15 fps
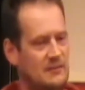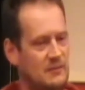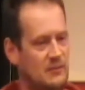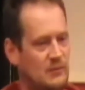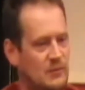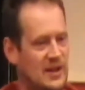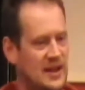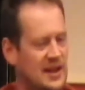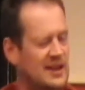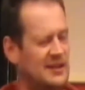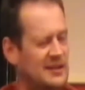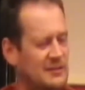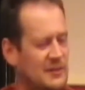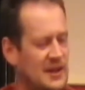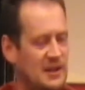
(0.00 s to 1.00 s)
when I
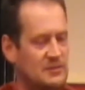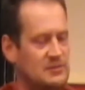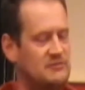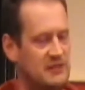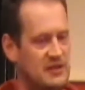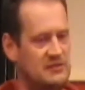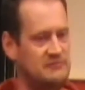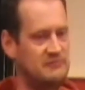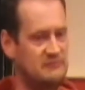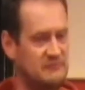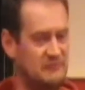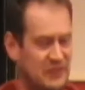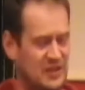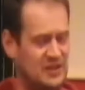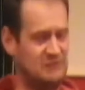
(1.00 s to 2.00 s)
was
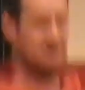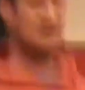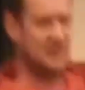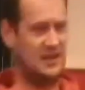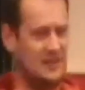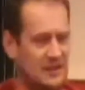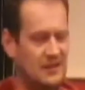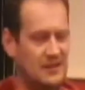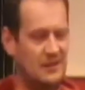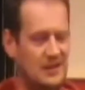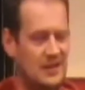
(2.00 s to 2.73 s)
first running